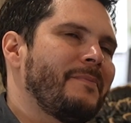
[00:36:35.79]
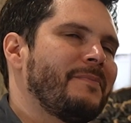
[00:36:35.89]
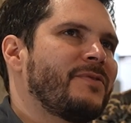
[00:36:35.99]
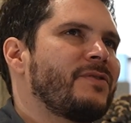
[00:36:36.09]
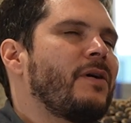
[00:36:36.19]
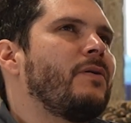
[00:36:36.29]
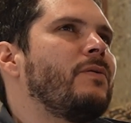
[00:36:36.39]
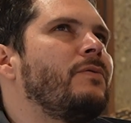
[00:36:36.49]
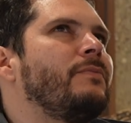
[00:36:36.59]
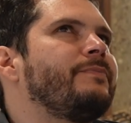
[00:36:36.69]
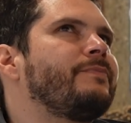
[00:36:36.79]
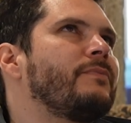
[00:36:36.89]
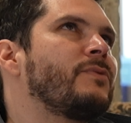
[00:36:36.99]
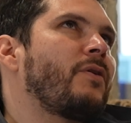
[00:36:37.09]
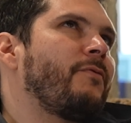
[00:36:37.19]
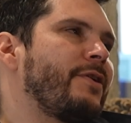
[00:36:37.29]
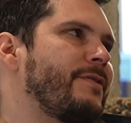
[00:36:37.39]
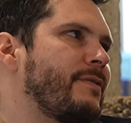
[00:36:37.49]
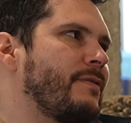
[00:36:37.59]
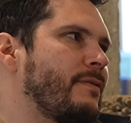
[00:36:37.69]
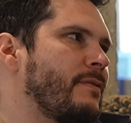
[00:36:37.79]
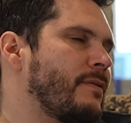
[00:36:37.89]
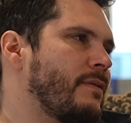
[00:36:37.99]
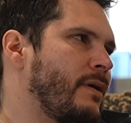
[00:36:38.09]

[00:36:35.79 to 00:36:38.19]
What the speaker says: So for instance,